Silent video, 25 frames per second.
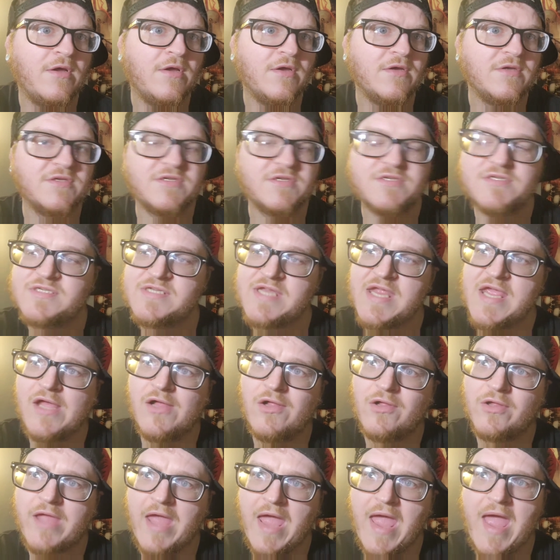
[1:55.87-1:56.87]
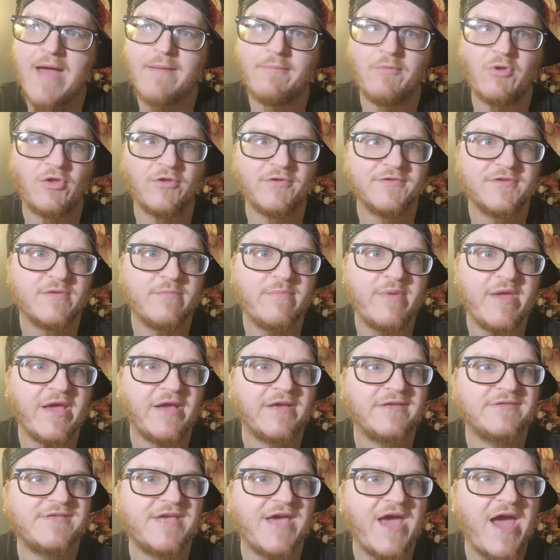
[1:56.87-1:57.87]
Steel camel, to be
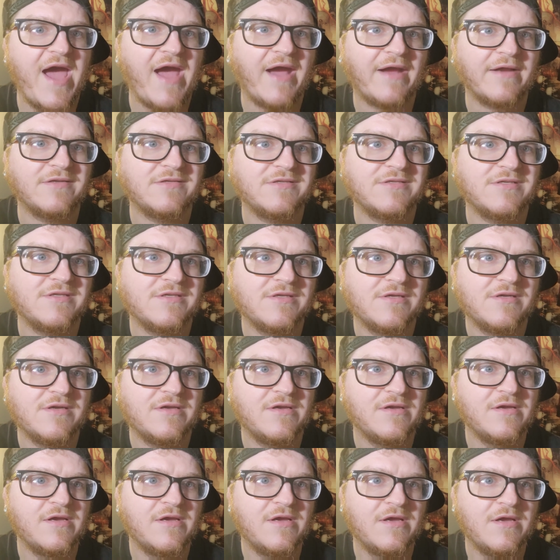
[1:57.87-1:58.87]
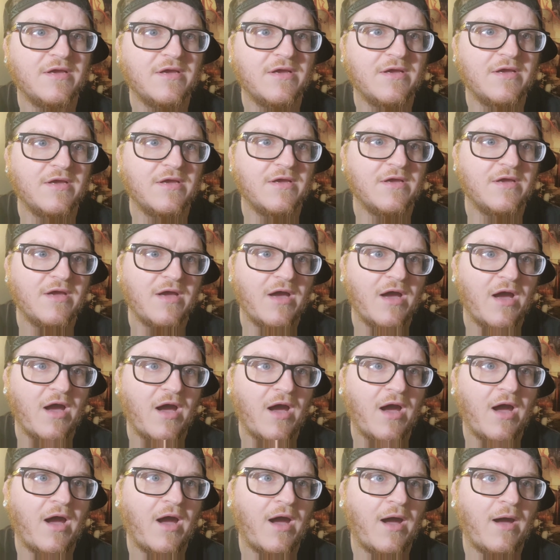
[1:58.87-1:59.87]
exact.
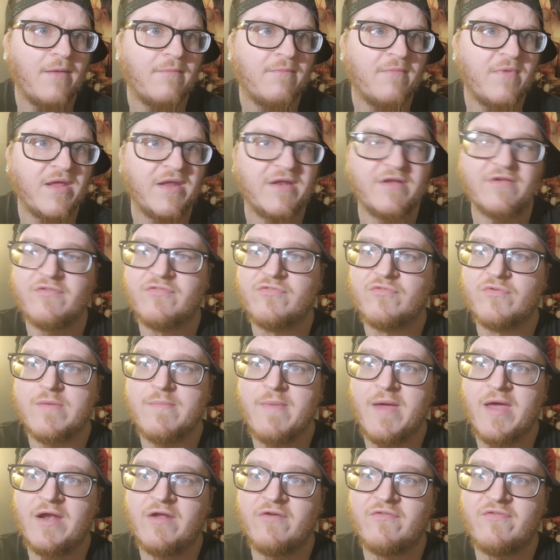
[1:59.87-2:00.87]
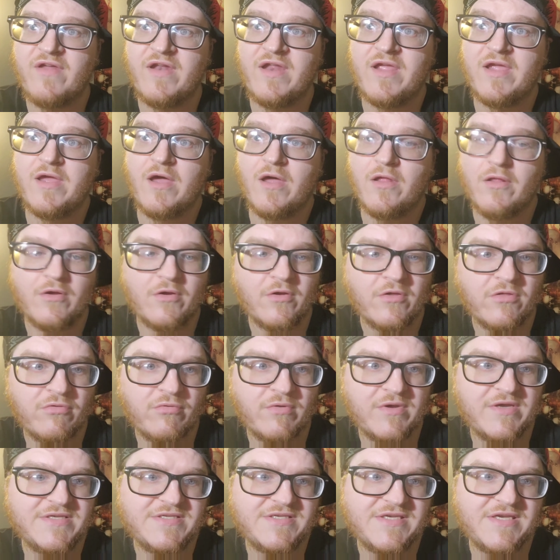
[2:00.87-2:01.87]
It is 3 mana of any color,
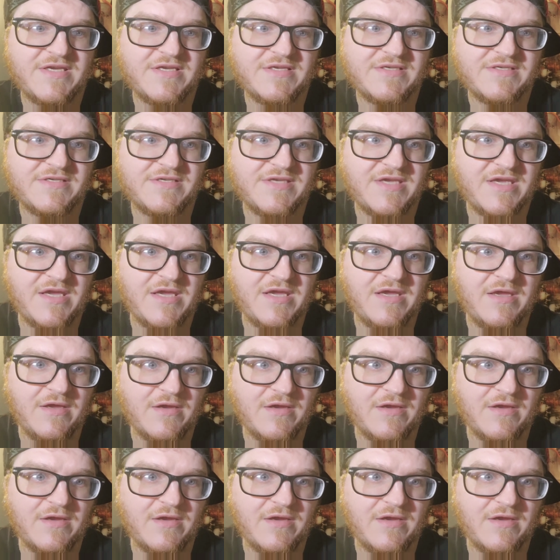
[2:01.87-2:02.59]
3cc,